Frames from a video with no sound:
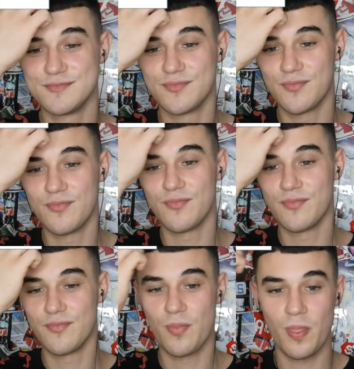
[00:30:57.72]

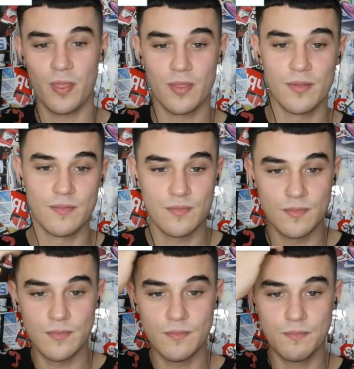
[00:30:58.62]

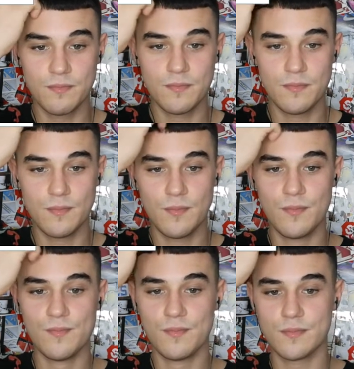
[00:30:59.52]

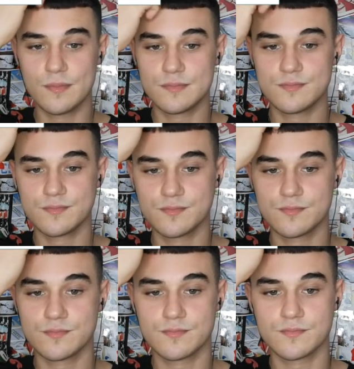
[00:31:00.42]

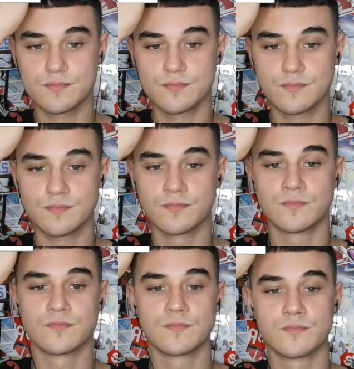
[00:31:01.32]

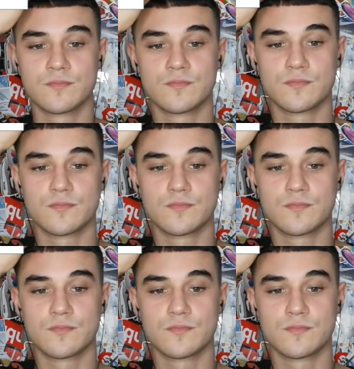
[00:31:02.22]
This person isn't speaking.